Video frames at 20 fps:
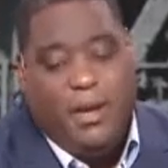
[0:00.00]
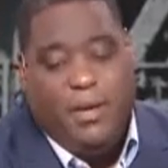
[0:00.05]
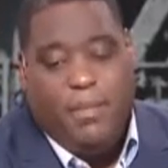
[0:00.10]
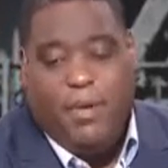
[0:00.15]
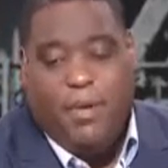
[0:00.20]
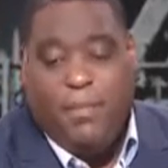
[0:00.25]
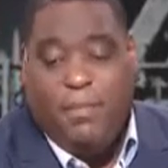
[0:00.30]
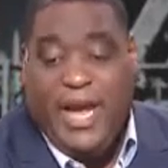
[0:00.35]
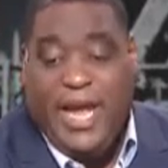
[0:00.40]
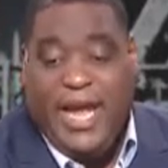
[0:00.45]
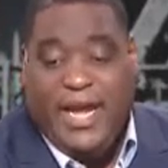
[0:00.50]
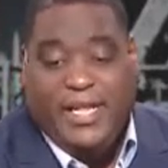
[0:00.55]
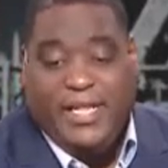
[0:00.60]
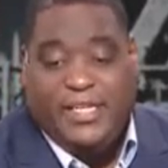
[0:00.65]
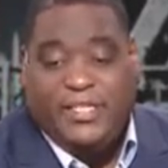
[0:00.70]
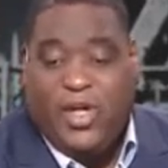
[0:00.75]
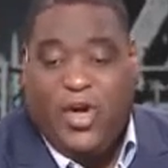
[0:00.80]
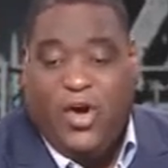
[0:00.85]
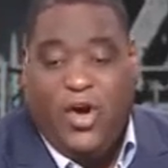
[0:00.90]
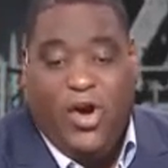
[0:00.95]
But, man,
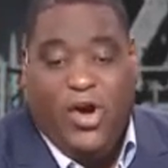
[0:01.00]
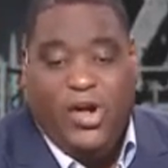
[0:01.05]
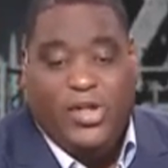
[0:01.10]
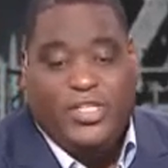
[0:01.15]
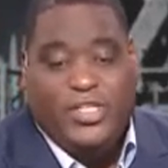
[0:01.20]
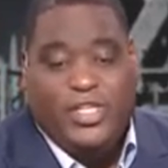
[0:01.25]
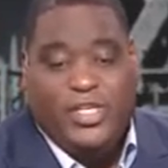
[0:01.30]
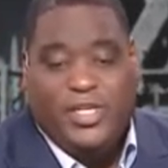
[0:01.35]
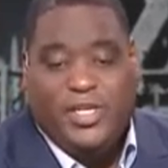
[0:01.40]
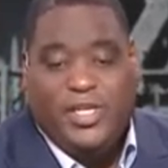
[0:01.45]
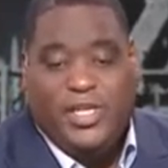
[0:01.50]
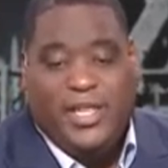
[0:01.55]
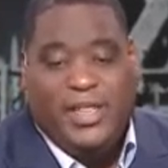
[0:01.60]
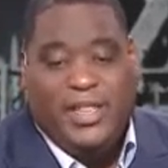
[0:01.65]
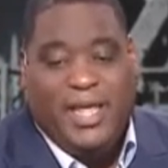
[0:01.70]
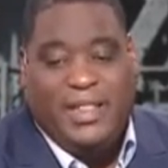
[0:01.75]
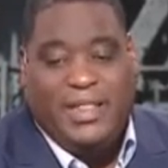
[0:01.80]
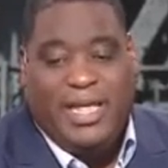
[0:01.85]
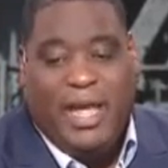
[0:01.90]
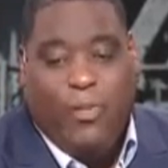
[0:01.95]
it's hard to
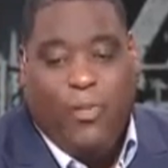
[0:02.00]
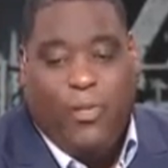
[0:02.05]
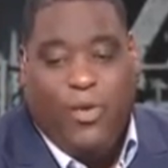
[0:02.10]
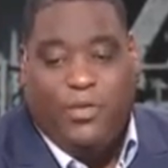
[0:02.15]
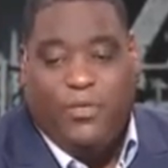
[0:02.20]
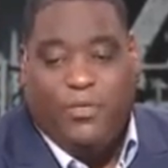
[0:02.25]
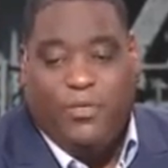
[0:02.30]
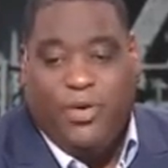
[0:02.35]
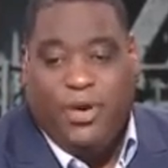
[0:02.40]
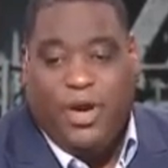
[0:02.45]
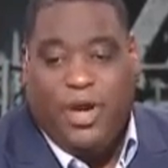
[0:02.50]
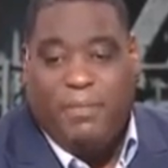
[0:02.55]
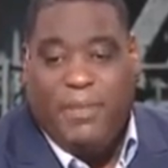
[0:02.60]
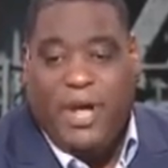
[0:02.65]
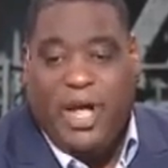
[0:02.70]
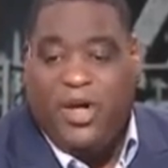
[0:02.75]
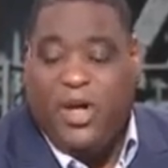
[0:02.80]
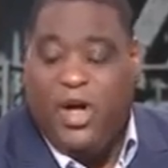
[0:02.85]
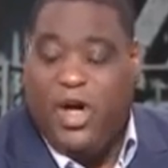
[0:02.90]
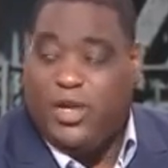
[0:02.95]
that one run
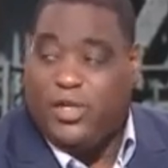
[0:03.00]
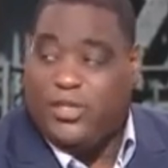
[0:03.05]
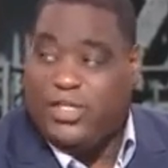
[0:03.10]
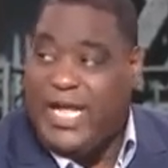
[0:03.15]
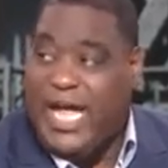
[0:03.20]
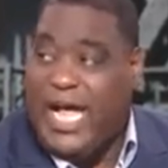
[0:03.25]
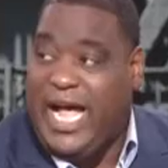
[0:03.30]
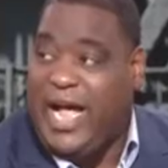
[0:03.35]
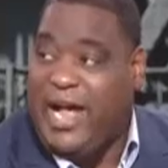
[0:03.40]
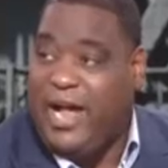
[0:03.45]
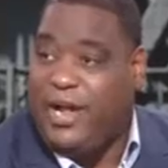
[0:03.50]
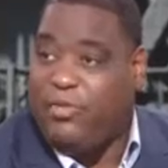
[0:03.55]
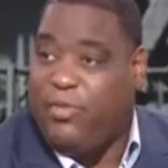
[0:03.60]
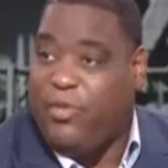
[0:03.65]
by Carlos Hyde